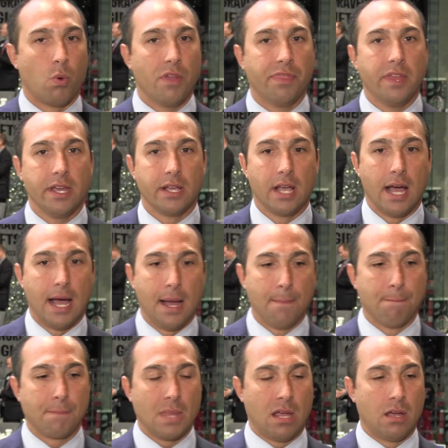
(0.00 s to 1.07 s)
One thing
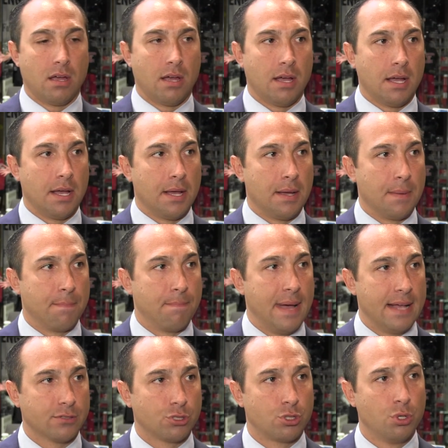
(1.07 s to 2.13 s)

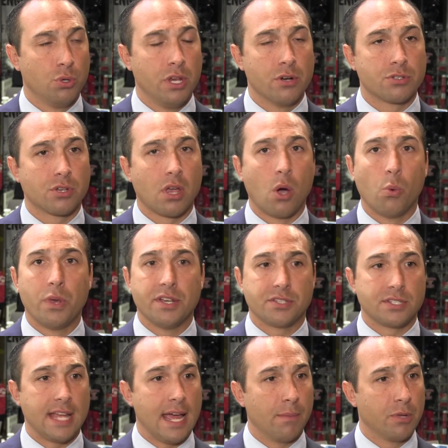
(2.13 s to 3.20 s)
about 2 years ago we
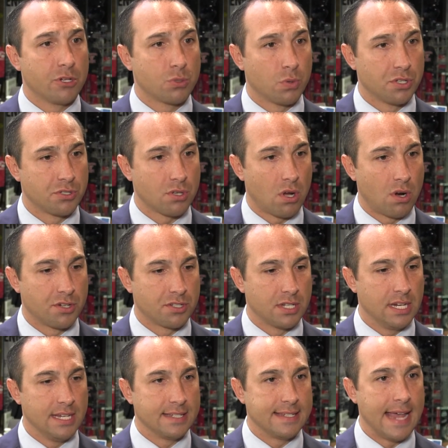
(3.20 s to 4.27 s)
established was our
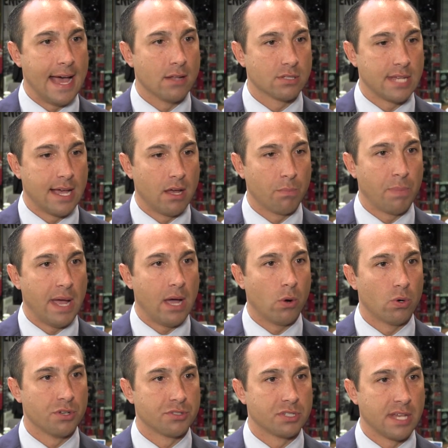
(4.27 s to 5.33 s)
city's Downtown
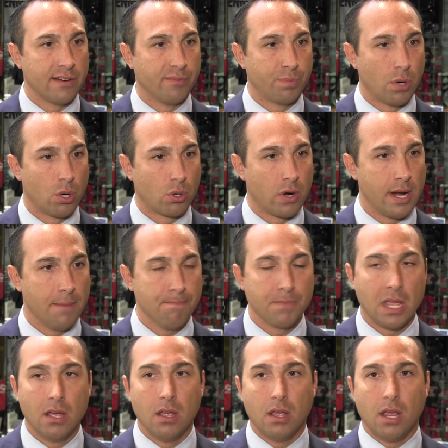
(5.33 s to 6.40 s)
Power Incentive Program.
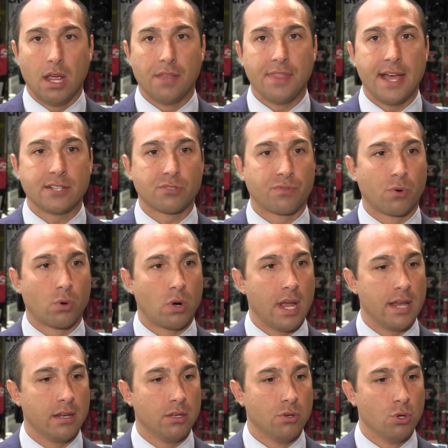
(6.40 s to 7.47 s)
And that's for
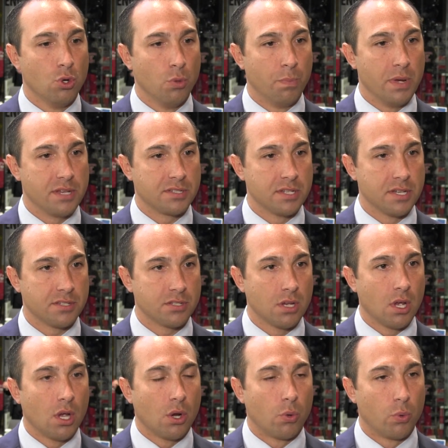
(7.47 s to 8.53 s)
any new business
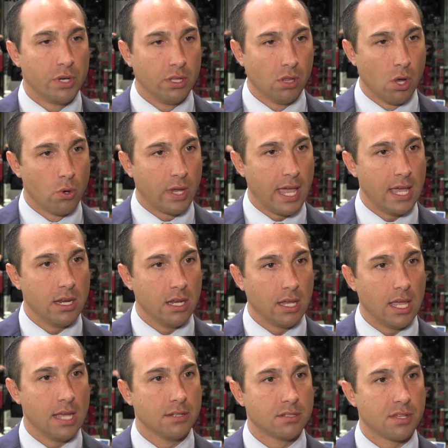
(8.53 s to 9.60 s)

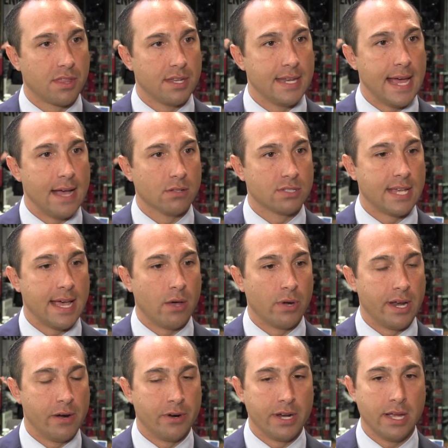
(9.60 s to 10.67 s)
relocating into the downtown
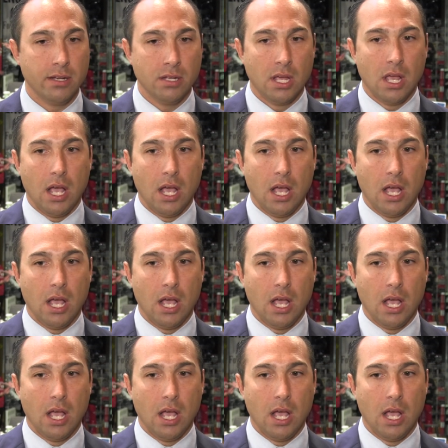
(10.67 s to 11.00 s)
area.